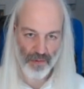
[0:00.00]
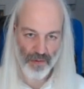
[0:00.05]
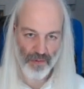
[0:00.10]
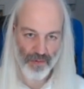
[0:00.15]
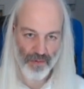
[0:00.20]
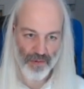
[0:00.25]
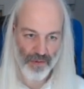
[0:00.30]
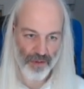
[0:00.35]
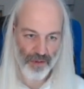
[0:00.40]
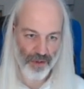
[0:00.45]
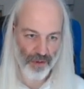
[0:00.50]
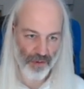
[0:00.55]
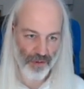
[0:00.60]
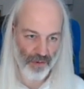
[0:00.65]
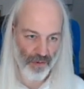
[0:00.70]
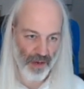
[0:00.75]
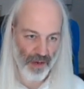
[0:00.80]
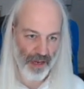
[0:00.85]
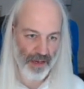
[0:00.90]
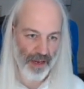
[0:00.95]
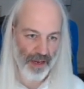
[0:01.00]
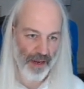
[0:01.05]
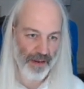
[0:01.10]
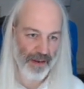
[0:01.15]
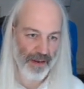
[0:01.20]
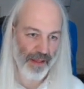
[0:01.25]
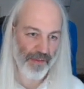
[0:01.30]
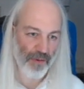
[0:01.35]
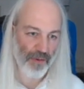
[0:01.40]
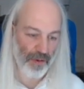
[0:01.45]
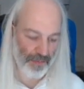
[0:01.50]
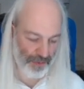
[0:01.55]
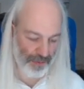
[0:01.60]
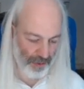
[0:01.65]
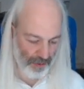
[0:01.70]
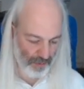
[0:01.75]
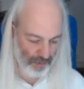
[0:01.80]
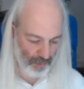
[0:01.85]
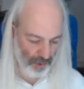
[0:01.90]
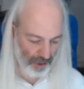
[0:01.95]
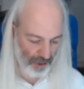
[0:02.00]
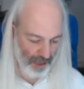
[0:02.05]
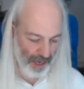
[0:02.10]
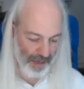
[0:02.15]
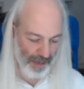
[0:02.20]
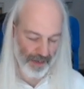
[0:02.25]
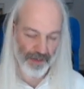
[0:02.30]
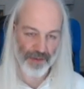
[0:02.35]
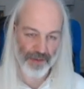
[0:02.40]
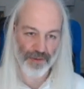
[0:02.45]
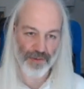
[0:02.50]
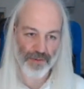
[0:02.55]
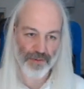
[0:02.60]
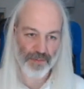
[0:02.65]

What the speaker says: show you another option, what I can do.